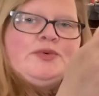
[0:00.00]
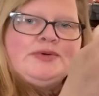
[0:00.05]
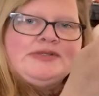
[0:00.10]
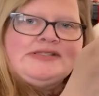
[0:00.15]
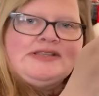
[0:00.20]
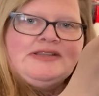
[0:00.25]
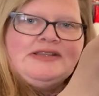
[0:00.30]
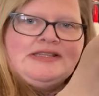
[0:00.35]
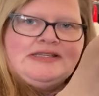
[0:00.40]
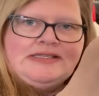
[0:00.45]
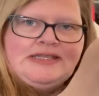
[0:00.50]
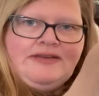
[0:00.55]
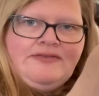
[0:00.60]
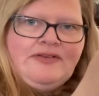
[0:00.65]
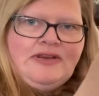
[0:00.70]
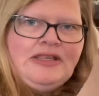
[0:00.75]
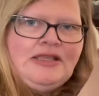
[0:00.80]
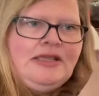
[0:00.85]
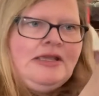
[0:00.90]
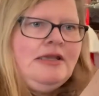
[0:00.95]
a
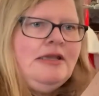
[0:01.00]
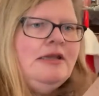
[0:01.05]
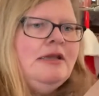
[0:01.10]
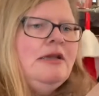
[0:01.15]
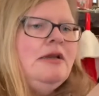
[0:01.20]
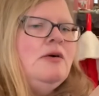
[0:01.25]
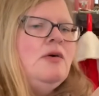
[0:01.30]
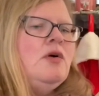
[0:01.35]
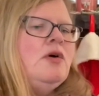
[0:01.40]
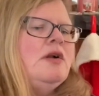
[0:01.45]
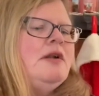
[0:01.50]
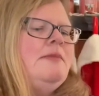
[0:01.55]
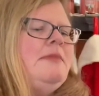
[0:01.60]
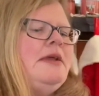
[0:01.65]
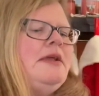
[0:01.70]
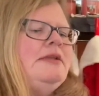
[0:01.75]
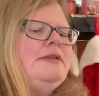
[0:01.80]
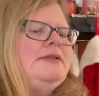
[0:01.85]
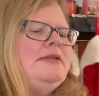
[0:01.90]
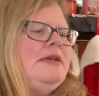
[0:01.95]
nativity
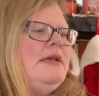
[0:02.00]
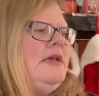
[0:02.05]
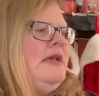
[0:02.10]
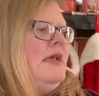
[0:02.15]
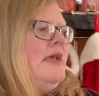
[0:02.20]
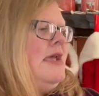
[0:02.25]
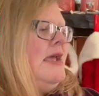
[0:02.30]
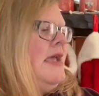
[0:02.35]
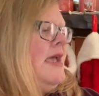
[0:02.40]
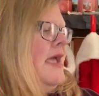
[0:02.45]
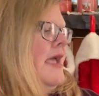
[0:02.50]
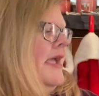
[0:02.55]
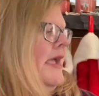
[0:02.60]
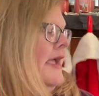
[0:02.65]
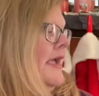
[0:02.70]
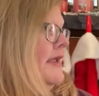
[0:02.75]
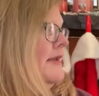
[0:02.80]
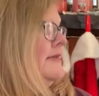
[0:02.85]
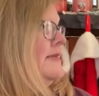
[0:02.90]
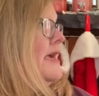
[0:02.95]
ornament.
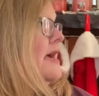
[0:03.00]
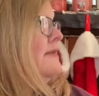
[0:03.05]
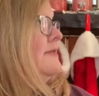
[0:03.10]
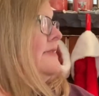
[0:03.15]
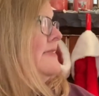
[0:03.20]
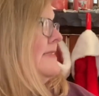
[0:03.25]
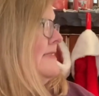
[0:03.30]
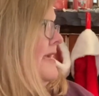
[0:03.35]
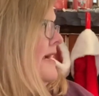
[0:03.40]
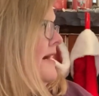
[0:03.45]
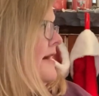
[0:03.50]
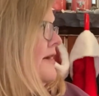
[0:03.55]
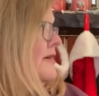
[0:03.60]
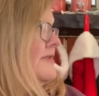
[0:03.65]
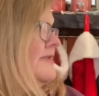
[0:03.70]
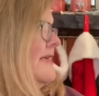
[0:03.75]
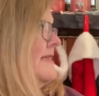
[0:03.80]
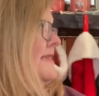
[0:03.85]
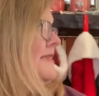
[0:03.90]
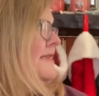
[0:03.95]
And downstairs,
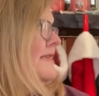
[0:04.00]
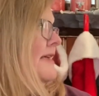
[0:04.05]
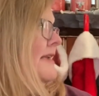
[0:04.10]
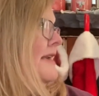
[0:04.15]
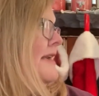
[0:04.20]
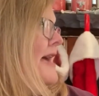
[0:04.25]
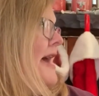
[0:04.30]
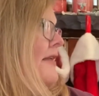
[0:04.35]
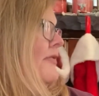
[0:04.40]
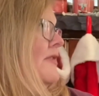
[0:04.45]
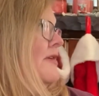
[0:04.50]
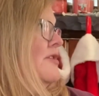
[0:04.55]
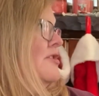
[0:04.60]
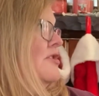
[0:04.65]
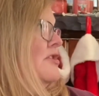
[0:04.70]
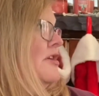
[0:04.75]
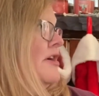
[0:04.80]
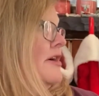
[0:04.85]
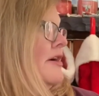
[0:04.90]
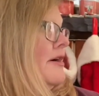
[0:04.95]
I didn't get it out this
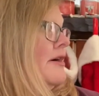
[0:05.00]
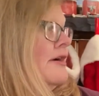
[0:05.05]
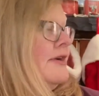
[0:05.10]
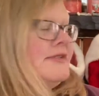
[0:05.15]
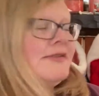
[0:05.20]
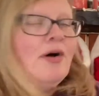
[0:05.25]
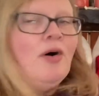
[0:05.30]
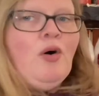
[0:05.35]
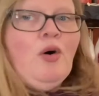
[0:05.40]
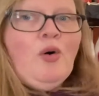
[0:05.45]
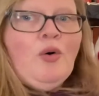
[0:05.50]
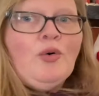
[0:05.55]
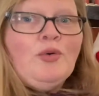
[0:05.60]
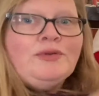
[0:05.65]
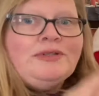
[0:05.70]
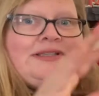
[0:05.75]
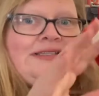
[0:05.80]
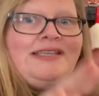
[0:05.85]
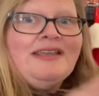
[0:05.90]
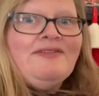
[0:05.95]
year, is a whole
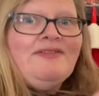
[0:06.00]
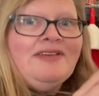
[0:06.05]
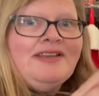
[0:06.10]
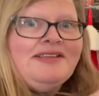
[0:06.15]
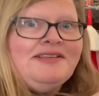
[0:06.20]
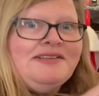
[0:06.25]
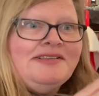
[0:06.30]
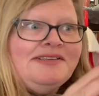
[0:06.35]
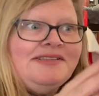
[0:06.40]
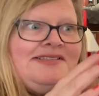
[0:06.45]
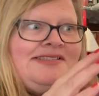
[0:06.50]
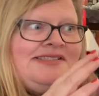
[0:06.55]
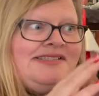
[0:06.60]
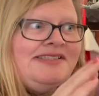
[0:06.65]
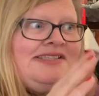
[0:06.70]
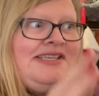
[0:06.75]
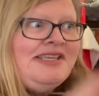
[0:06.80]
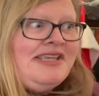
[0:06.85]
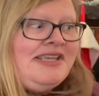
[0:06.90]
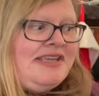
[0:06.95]
nativity
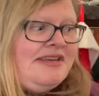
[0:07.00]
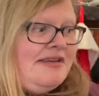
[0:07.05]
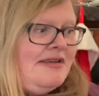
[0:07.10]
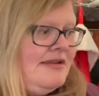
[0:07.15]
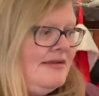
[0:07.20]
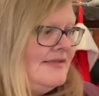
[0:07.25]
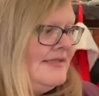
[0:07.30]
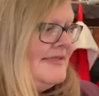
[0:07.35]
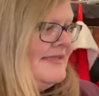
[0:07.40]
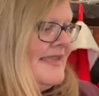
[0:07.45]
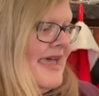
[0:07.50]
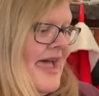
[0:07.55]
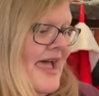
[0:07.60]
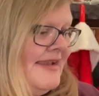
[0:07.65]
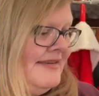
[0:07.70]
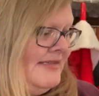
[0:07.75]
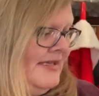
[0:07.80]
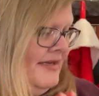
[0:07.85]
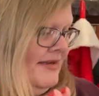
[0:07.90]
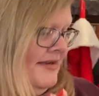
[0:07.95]
scene
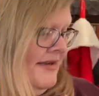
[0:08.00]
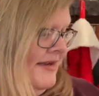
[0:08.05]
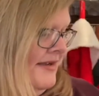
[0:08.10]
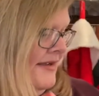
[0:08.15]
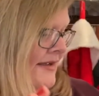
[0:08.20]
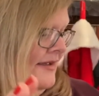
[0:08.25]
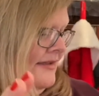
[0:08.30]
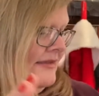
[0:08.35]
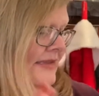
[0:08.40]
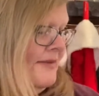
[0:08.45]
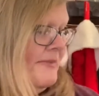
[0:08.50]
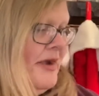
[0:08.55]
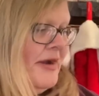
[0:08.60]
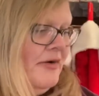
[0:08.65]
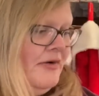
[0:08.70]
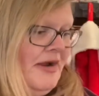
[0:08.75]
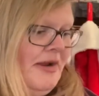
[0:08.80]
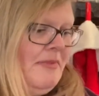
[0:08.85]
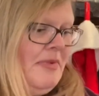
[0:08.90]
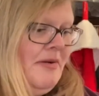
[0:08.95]
set that my
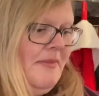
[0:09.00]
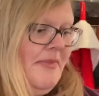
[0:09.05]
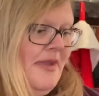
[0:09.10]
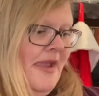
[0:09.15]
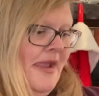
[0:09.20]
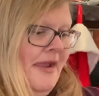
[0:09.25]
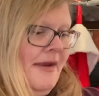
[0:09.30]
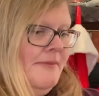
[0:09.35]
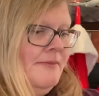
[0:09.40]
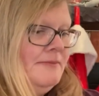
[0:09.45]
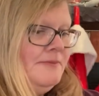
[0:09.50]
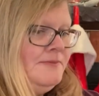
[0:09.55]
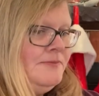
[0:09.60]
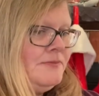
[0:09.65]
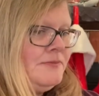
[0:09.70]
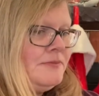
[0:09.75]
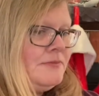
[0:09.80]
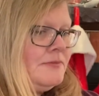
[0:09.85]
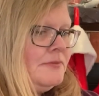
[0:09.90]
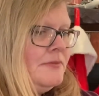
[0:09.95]
grandma made.
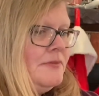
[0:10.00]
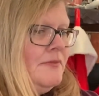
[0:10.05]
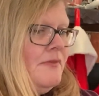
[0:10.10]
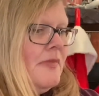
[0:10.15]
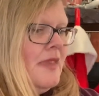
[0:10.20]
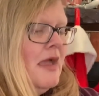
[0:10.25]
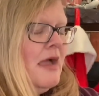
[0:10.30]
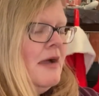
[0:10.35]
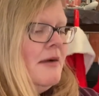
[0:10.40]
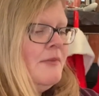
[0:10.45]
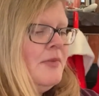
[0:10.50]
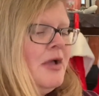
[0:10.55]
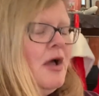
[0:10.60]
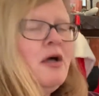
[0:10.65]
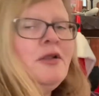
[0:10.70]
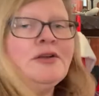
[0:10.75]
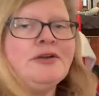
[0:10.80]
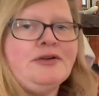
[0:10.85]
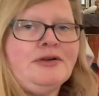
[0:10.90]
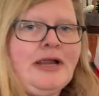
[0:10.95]
We
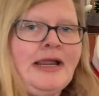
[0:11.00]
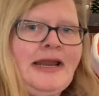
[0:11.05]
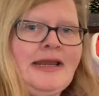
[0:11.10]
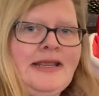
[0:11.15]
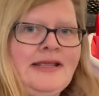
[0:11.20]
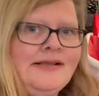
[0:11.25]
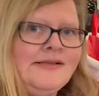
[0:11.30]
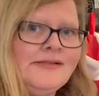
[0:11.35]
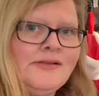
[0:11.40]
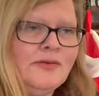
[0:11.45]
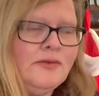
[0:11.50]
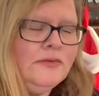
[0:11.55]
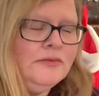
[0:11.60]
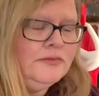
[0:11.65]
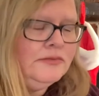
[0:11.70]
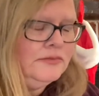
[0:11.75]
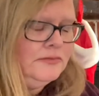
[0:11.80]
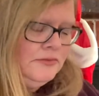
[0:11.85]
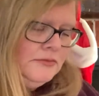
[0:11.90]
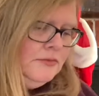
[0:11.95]
called her Granny, so
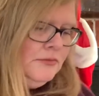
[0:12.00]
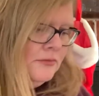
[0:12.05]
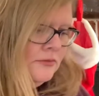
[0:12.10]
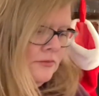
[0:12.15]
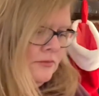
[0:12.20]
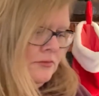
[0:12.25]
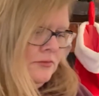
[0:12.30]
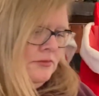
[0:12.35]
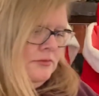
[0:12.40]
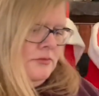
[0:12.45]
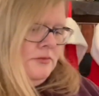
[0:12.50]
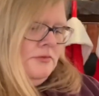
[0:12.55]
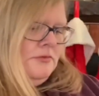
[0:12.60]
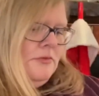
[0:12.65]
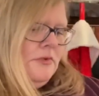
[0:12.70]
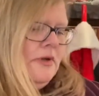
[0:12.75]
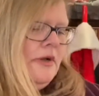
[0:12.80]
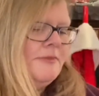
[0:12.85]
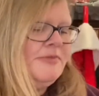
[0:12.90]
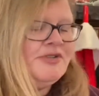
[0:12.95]

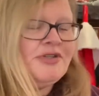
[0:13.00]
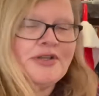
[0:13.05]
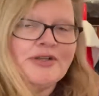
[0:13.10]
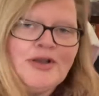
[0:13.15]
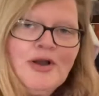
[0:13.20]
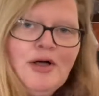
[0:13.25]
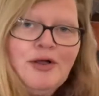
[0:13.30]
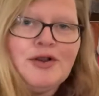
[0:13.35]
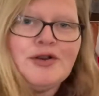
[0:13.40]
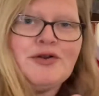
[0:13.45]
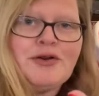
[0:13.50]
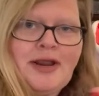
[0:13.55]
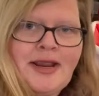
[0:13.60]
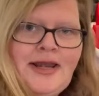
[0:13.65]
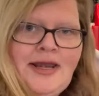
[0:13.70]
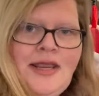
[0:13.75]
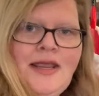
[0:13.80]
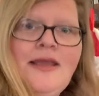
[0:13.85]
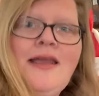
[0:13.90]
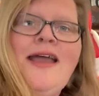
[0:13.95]
I'm just gonna call her
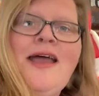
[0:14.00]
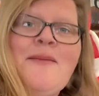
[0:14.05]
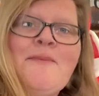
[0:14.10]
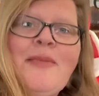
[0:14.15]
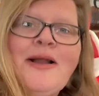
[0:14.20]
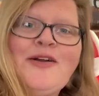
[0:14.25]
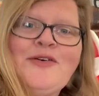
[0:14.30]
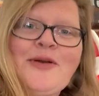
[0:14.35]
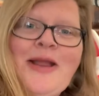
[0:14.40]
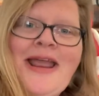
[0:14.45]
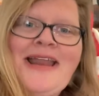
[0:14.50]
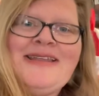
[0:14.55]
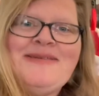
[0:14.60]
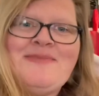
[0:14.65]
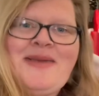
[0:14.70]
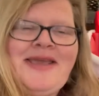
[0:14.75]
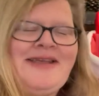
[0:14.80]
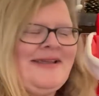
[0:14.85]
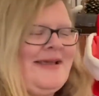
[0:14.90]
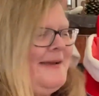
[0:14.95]
Granny. My granny
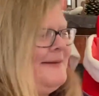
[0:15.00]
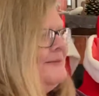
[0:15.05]
made it,